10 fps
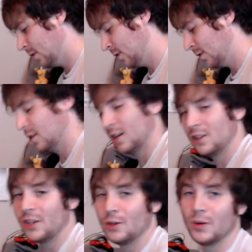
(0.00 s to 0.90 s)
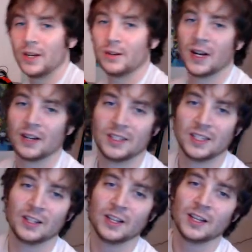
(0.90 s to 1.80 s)
Not the other way around.
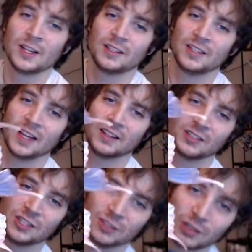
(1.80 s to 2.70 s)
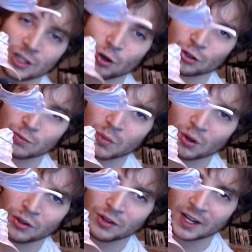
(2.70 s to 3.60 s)
She holds them
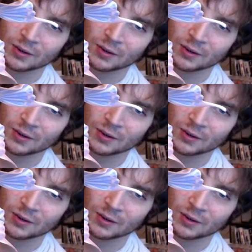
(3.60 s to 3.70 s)
both that